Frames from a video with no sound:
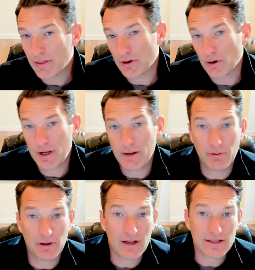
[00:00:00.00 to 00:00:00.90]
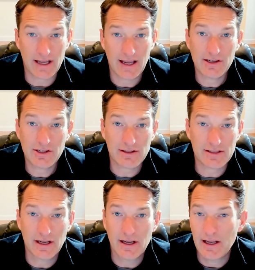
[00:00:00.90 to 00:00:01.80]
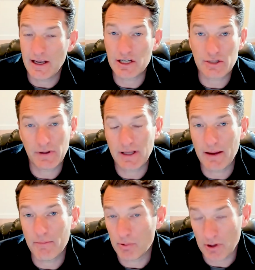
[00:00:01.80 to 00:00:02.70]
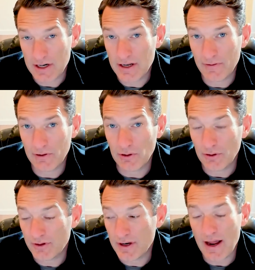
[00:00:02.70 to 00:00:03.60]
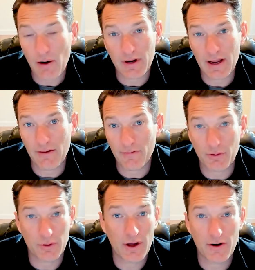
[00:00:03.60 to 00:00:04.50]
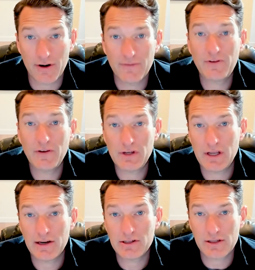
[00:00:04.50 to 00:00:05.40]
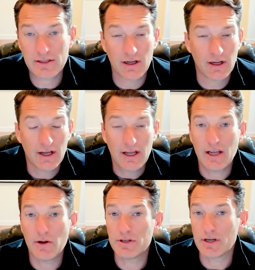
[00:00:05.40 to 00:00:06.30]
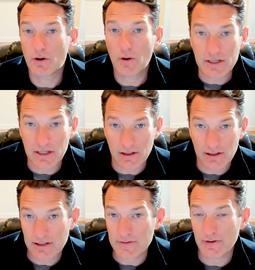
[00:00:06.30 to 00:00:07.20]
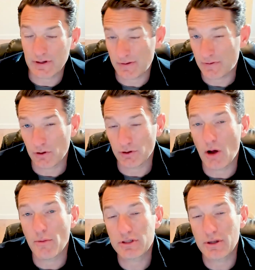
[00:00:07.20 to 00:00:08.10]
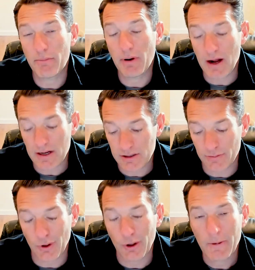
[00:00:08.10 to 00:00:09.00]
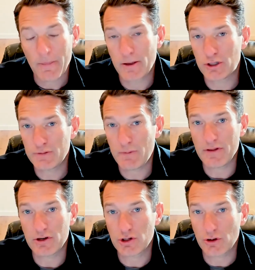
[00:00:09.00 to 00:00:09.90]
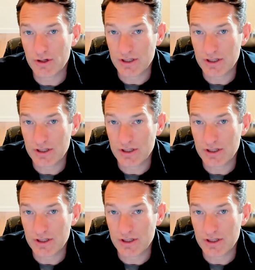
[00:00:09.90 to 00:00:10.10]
30 plus agents, it just became pretty difficult. And now we have 350 agents. It was increasingly difficult, almost impossible, just by the sheer